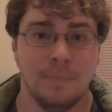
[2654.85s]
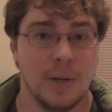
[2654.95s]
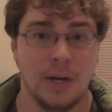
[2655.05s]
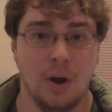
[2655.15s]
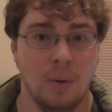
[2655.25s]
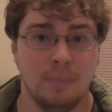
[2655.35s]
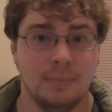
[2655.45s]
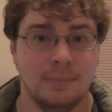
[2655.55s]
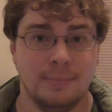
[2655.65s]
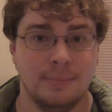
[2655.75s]
But no,
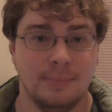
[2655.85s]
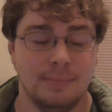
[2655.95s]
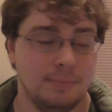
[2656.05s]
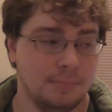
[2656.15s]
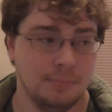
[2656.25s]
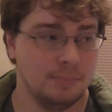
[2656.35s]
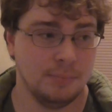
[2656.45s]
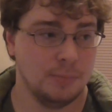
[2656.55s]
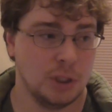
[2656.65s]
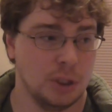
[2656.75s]

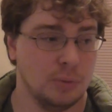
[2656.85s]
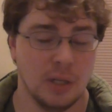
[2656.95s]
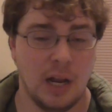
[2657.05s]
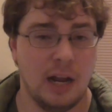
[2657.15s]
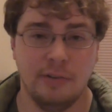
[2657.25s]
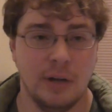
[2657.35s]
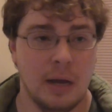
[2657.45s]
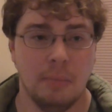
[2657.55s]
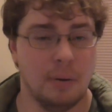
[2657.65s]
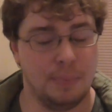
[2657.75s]
she was alive.
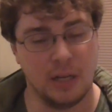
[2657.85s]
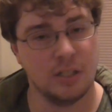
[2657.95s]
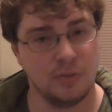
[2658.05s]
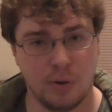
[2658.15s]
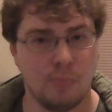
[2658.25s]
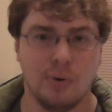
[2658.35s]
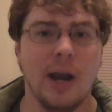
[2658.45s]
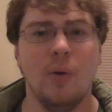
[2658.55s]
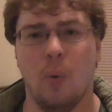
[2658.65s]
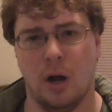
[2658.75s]
But because of her
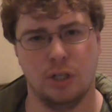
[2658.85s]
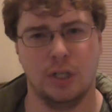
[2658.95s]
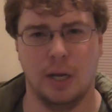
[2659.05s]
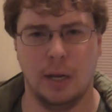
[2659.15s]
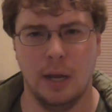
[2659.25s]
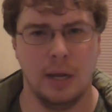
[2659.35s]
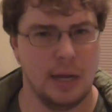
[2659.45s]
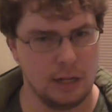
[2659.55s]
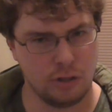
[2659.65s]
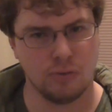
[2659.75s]
brainwashing,
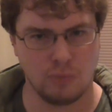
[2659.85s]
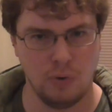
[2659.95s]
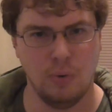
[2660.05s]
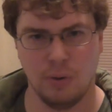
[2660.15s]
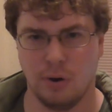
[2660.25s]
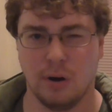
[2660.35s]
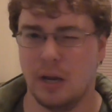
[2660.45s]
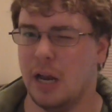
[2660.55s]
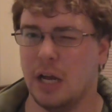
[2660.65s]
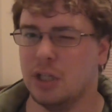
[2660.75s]
it screwed with her
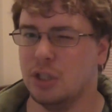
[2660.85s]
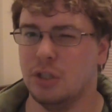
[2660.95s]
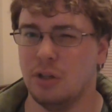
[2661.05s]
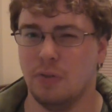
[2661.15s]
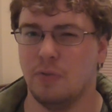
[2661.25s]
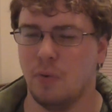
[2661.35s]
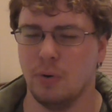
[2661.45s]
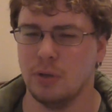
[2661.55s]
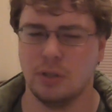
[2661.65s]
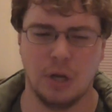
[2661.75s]
connection to the
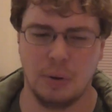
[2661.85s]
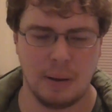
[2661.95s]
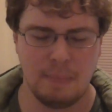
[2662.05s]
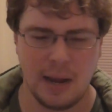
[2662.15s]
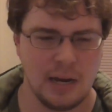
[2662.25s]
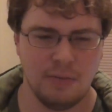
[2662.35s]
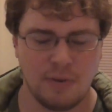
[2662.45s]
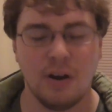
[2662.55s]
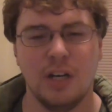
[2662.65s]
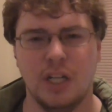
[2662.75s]
Force, so it made it
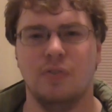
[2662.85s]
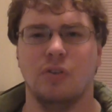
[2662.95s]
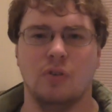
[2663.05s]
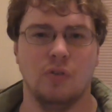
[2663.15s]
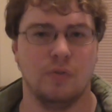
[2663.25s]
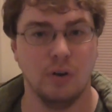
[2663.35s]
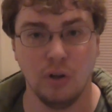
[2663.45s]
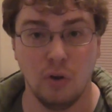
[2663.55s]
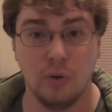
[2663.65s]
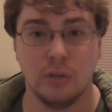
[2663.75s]
very difficult for
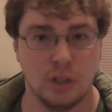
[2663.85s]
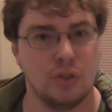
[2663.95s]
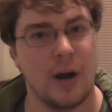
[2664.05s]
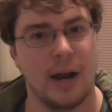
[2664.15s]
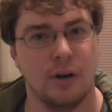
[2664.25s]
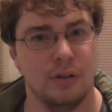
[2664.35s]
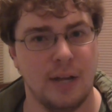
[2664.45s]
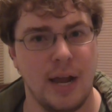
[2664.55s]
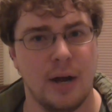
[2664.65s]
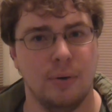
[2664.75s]
Luke to track her
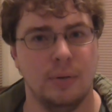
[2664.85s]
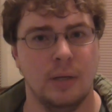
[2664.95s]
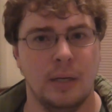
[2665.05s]
down.